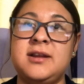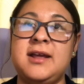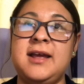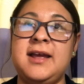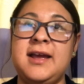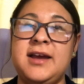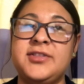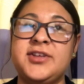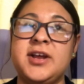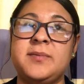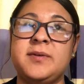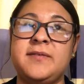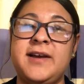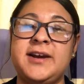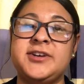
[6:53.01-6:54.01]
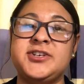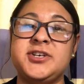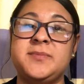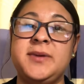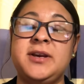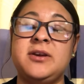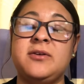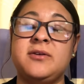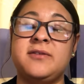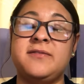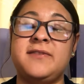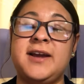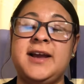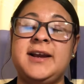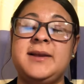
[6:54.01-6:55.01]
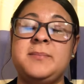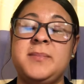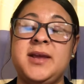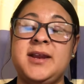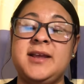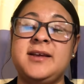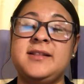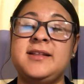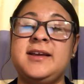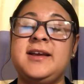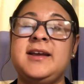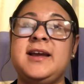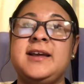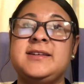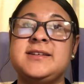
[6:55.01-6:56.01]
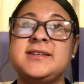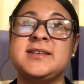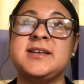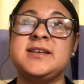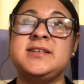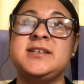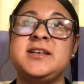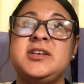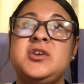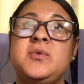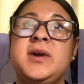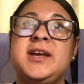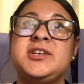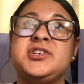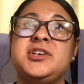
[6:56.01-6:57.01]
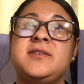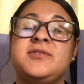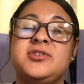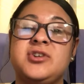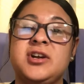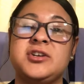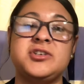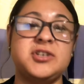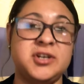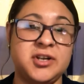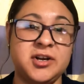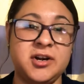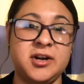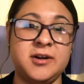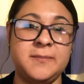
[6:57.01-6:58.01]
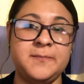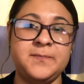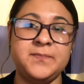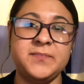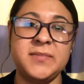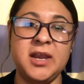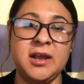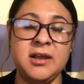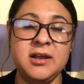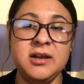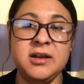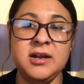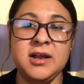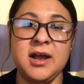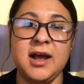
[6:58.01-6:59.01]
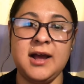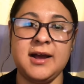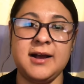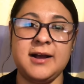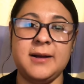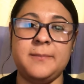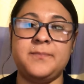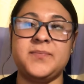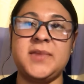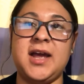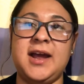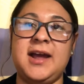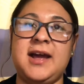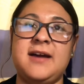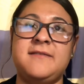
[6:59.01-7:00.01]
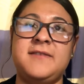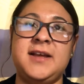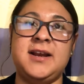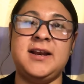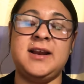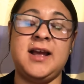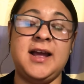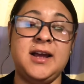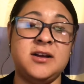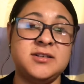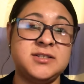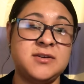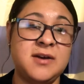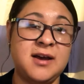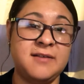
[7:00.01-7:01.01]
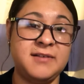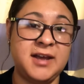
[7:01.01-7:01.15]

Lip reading: healthcare provider should be notified immediately, and discontinuation of the drug should occur. I also have a